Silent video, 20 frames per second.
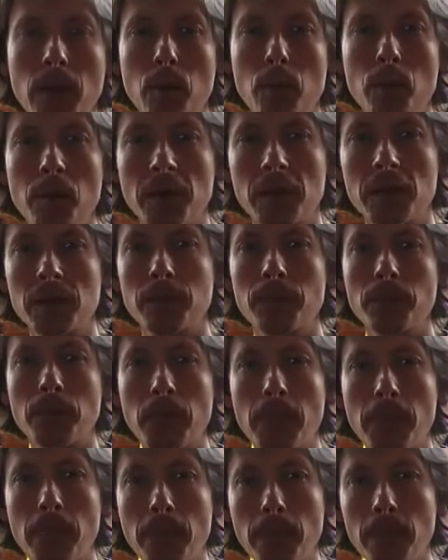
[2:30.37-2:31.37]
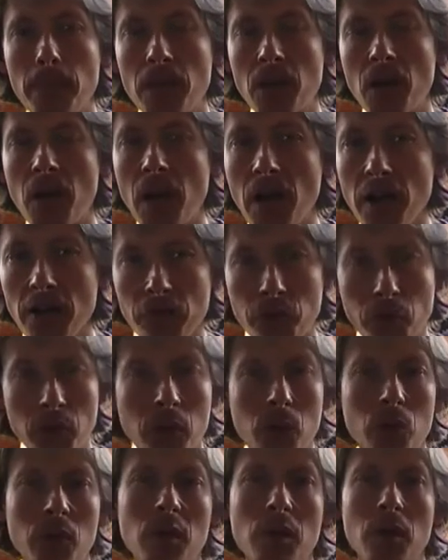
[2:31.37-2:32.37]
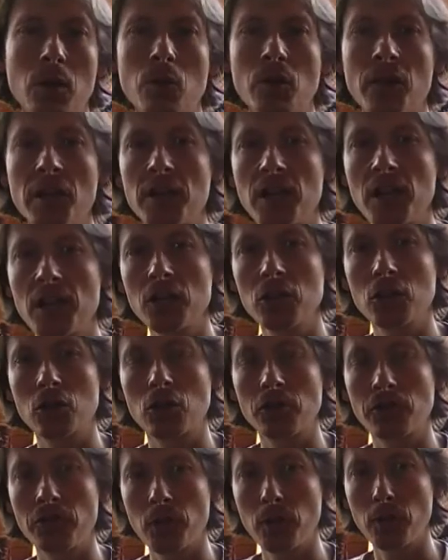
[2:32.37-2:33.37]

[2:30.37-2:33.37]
But the high frequency radiation of your